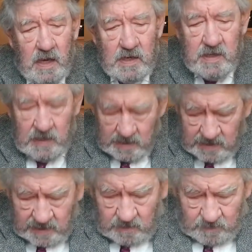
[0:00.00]

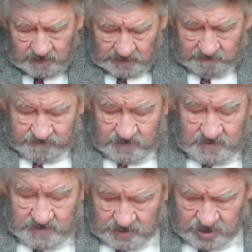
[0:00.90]
And here we have
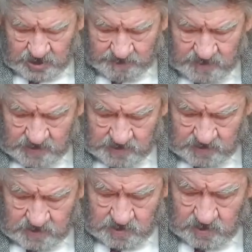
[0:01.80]
in
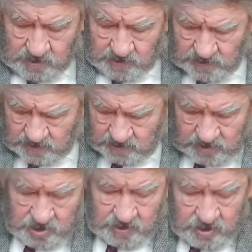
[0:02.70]
chapter
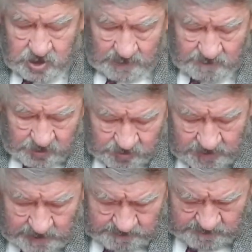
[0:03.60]

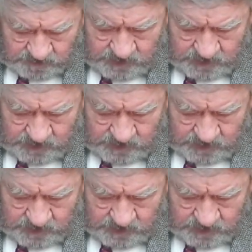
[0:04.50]
3,